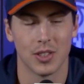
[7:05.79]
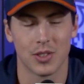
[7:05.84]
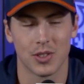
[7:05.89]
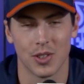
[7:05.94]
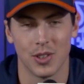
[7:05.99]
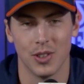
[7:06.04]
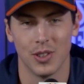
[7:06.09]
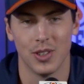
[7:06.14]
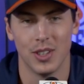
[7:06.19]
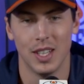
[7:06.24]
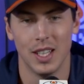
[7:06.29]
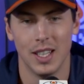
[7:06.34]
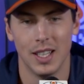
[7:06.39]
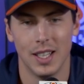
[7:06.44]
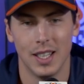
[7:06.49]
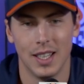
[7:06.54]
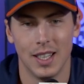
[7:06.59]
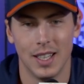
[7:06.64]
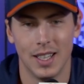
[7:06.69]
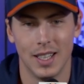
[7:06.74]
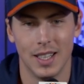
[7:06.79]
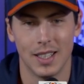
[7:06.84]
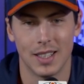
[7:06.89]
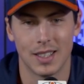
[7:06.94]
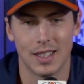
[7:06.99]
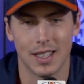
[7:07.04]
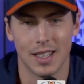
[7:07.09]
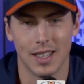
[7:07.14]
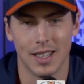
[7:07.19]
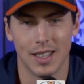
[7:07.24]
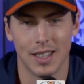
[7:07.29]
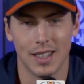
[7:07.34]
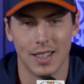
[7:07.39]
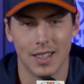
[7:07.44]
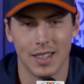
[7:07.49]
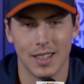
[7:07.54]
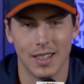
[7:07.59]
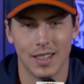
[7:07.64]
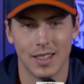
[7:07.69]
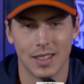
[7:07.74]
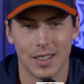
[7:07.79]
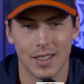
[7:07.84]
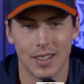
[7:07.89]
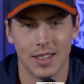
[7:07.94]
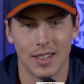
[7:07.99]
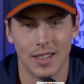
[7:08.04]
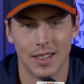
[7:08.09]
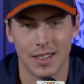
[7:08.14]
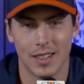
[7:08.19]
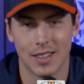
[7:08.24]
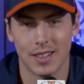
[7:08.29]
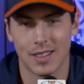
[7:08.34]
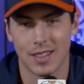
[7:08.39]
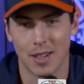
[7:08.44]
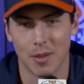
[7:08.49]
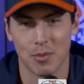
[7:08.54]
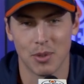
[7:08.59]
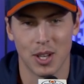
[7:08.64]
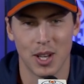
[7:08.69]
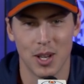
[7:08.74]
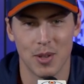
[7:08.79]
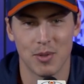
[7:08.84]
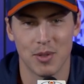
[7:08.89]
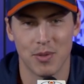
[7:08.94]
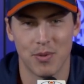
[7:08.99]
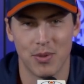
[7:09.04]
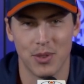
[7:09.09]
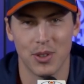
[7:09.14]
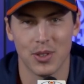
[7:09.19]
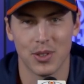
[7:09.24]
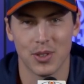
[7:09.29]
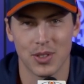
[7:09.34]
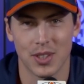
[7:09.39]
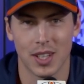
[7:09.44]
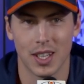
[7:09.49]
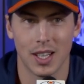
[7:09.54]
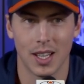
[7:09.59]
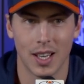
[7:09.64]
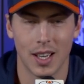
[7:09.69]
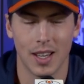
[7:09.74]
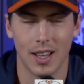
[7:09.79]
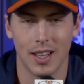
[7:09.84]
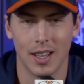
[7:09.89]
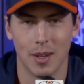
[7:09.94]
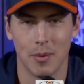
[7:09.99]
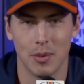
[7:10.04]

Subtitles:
So it's sometimes it feels like, yeah,